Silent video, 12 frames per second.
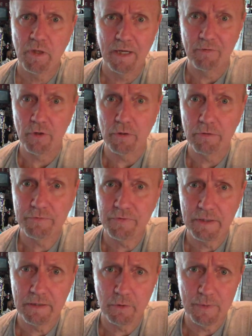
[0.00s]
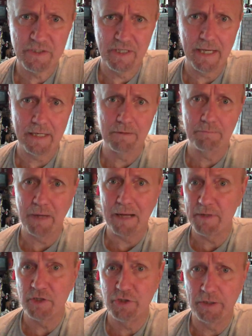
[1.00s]
Governor of Louisiana,
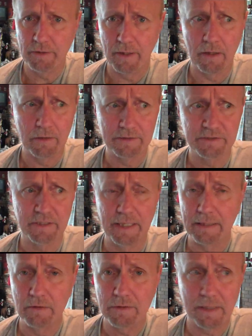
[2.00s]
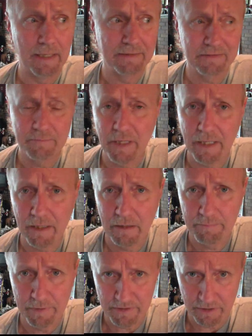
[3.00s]
Bobby Jindal, is saying, look, guys, somebody
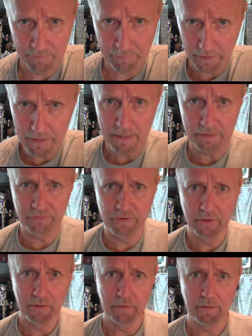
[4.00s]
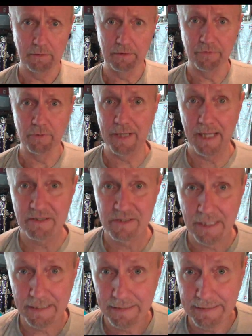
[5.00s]
help us here, please. If nobody has
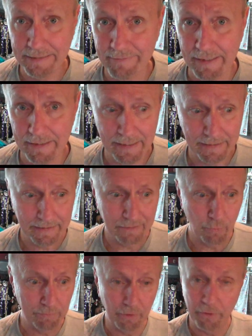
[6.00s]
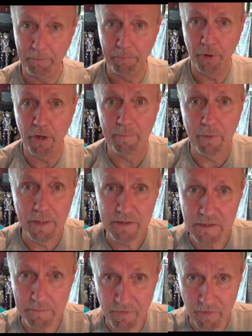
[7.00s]
any idea, I've got an idea. We'll build a berm
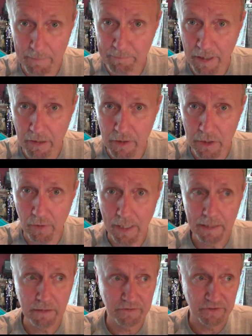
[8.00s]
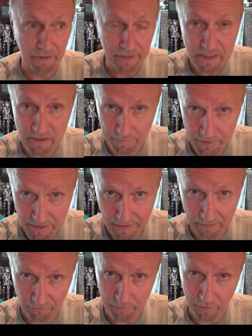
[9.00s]
around some of our barrier islands, at least to
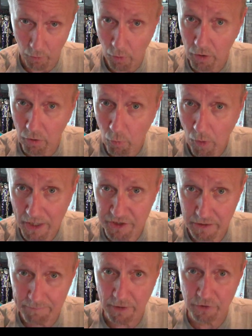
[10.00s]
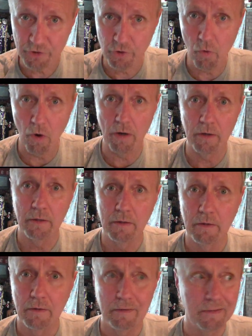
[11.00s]
protect it from the oil washing up on shore.
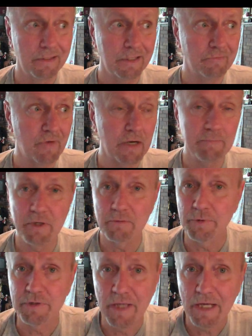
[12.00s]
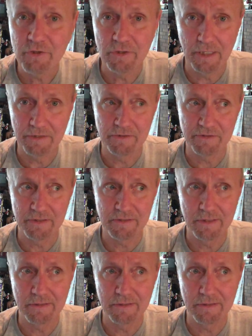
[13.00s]
And the Environmental Protection Agency